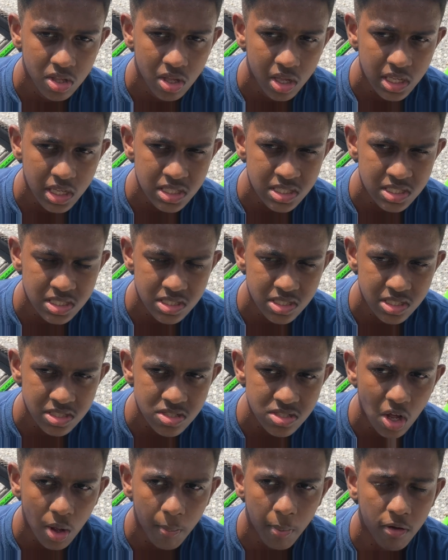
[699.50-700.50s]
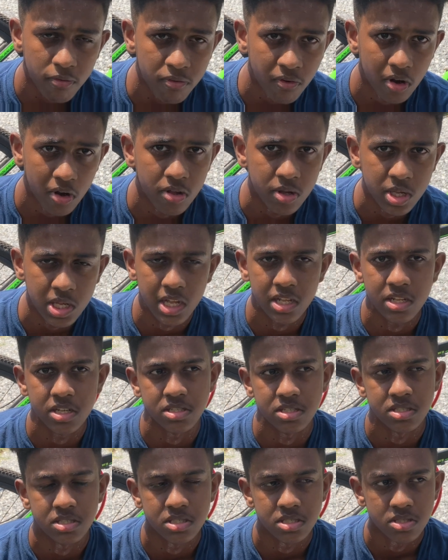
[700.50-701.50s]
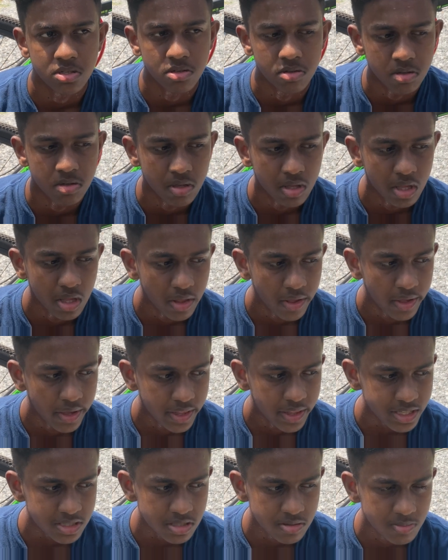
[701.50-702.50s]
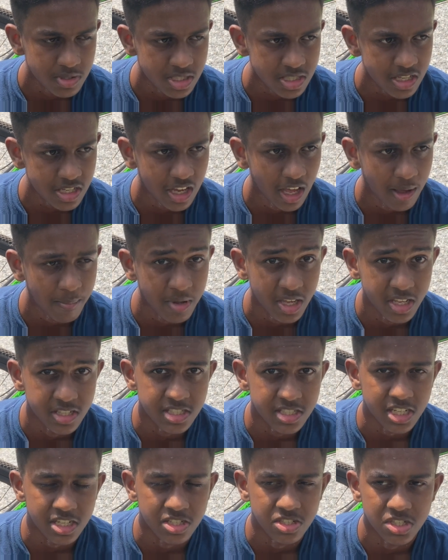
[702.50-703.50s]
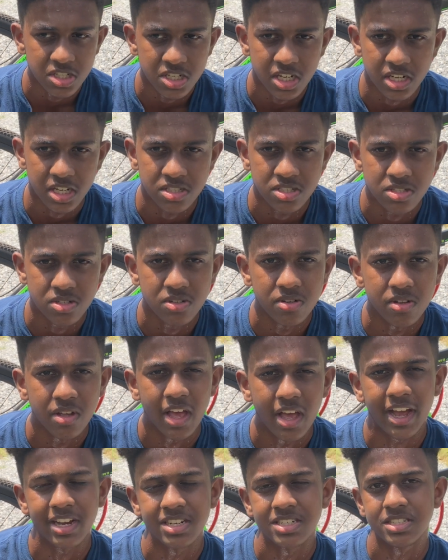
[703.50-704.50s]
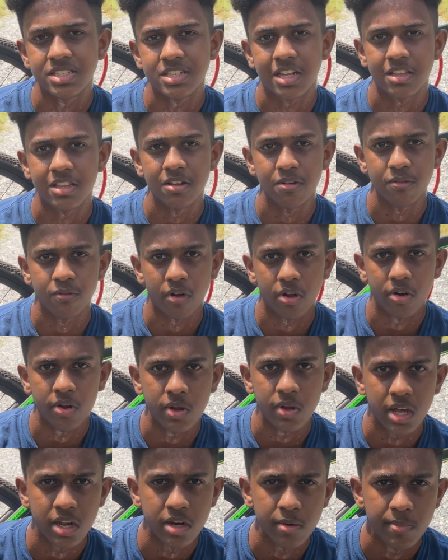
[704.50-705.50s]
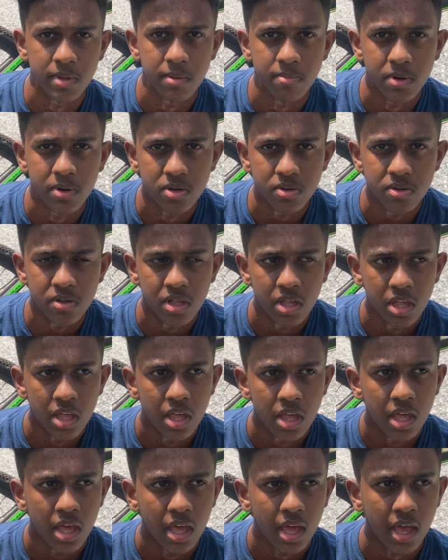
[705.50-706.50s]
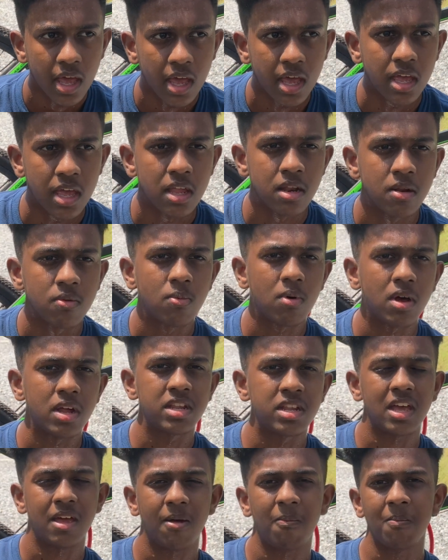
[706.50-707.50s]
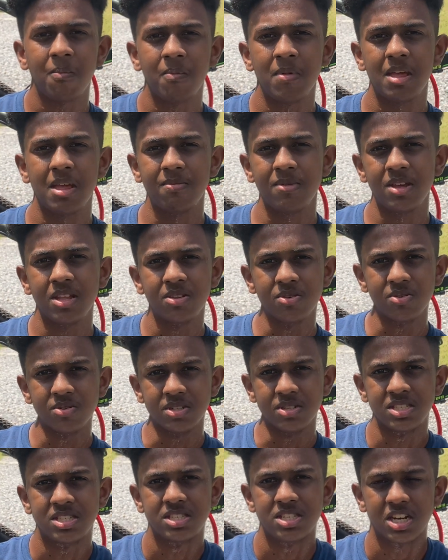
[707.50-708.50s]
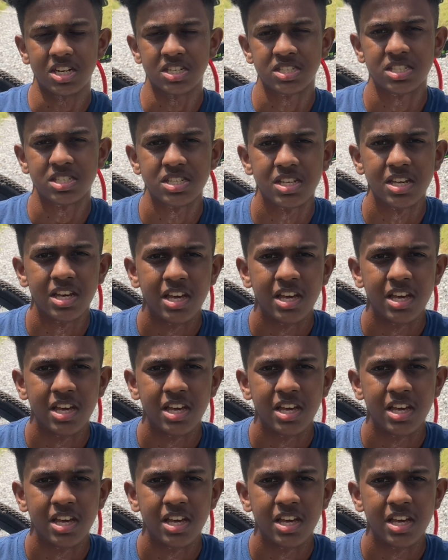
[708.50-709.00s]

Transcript: it's not about following others. So that's a mistake I made in Sec 3. So I just started following other people, and what that made me do is just,